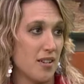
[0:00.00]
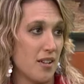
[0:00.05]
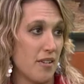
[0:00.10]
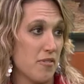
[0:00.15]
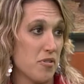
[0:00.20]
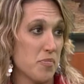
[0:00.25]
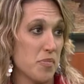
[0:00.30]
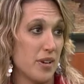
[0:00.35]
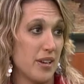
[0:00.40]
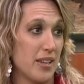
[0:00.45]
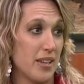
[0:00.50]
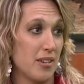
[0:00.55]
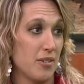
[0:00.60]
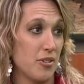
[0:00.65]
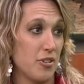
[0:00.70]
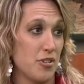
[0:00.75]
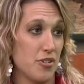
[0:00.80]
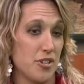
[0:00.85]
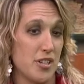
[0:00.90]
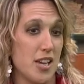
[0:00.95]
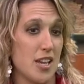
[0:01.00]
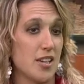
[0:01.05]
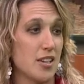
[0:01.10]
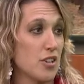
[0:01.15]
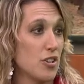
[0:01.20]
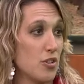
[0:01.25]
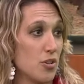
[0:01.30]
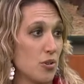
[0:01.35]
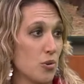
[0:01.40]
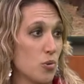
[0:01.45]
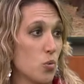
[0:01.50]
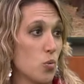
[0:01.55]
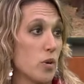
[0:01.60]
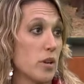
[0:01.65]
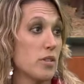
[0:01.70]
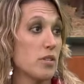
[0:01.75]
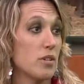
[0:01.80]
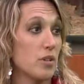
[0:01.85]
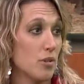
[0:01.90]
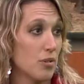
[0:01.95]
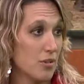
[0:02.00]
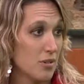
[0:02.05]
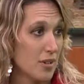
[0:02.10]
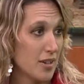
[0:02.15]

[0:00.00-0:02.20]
everybody, you're taking you with you.